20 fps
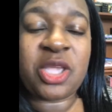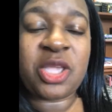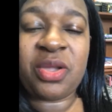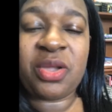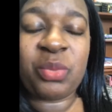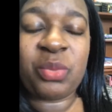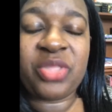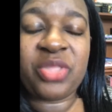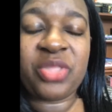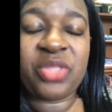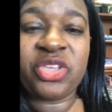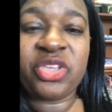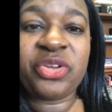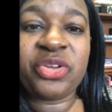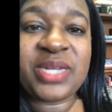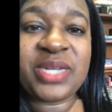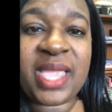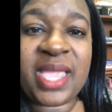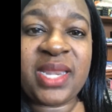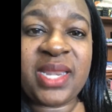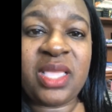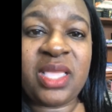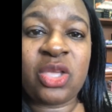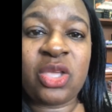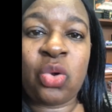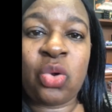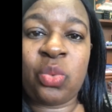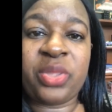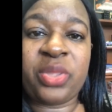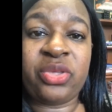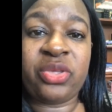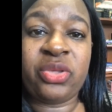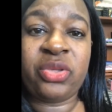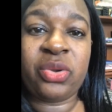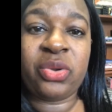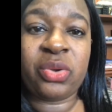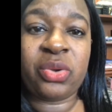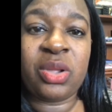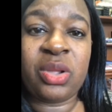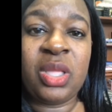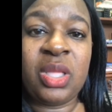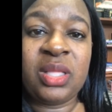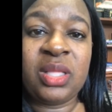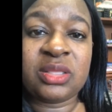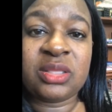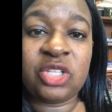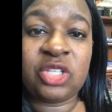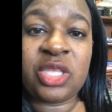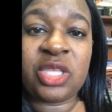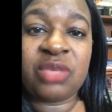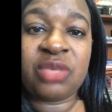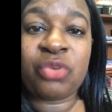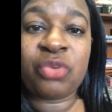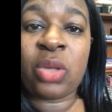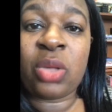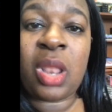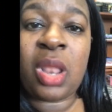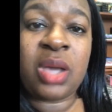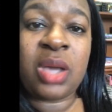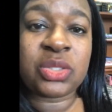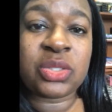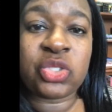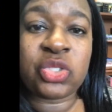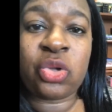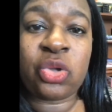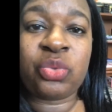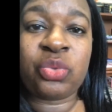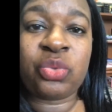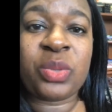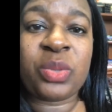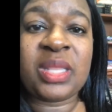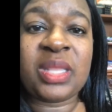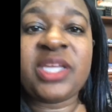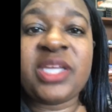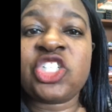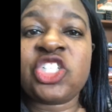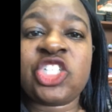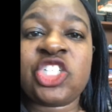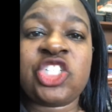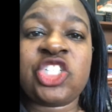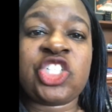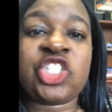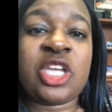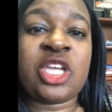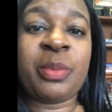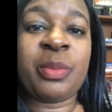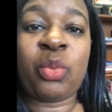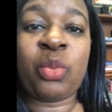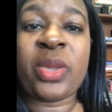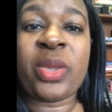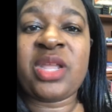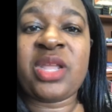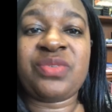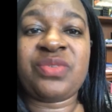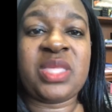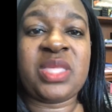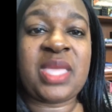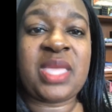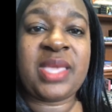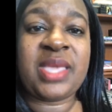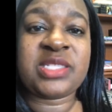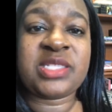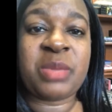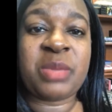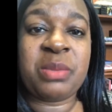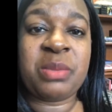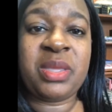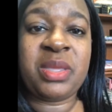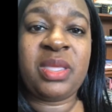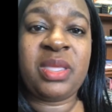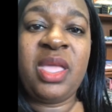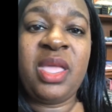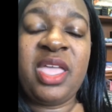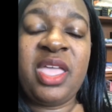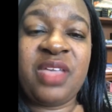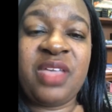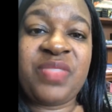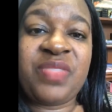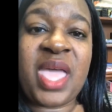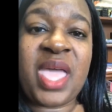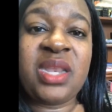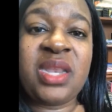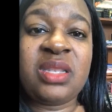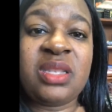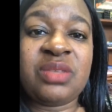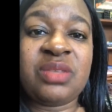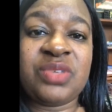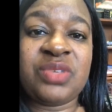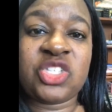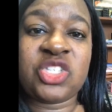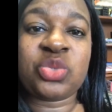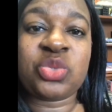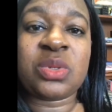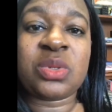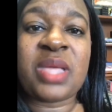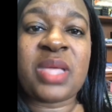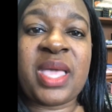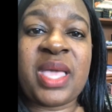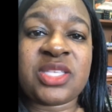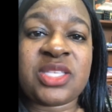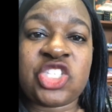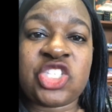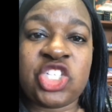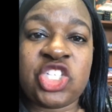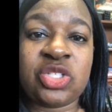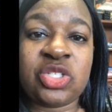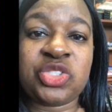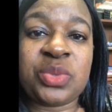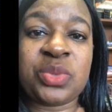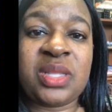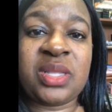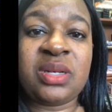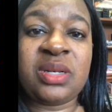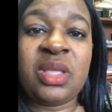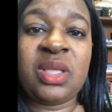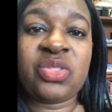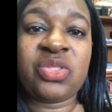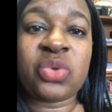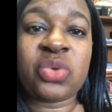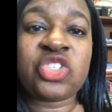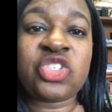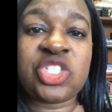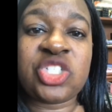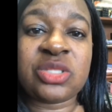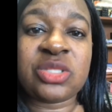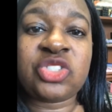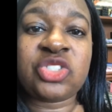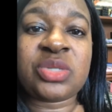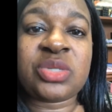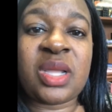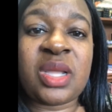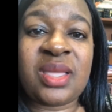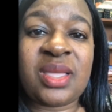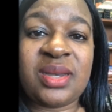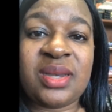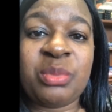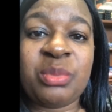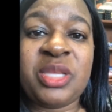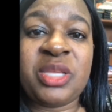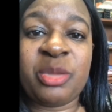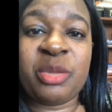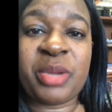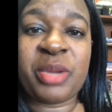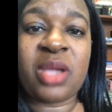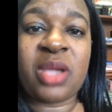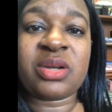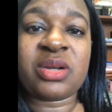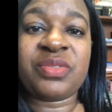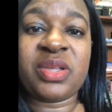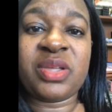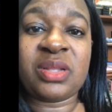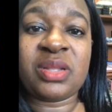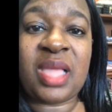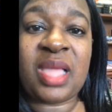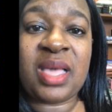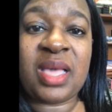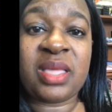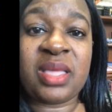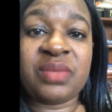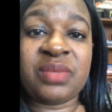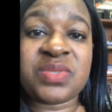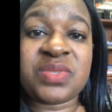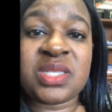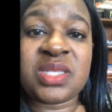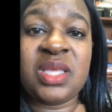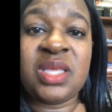whether you're dating or whether you're looking for a long-term relationship, whatever the case may be, if that individual has children, those children are going to be a part of their lives.